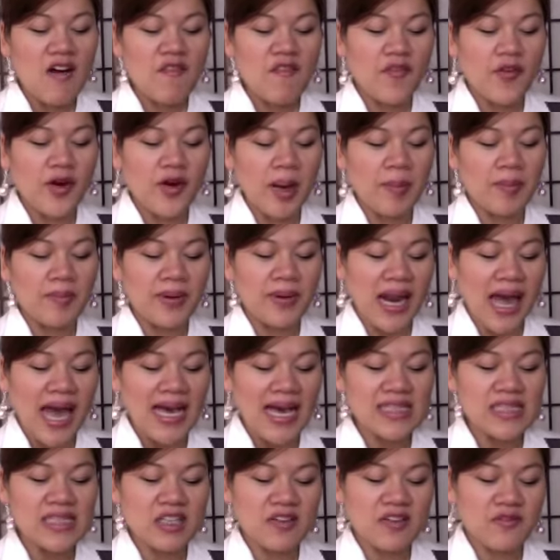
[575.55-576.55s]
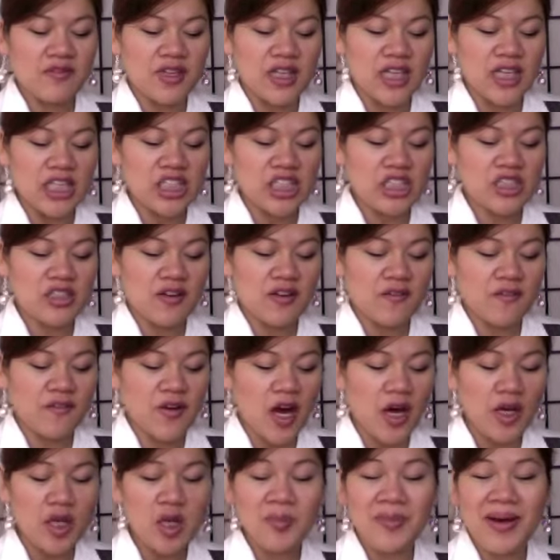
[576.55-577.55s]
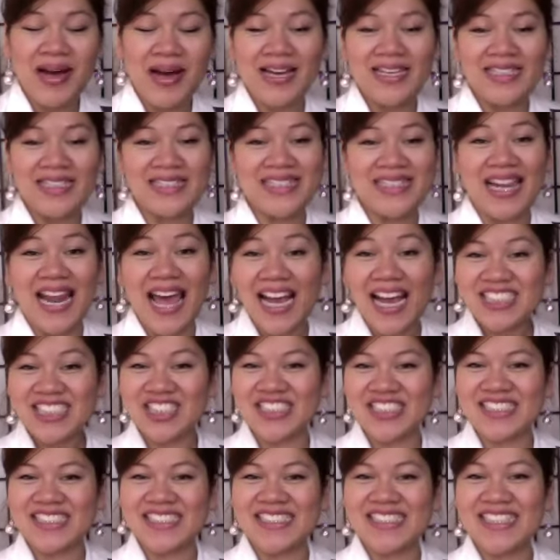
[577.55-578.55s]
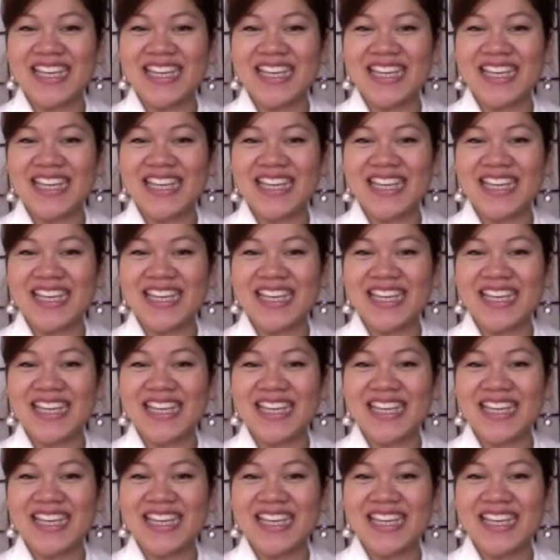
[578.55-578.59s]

for a blast of lush volumized lashes.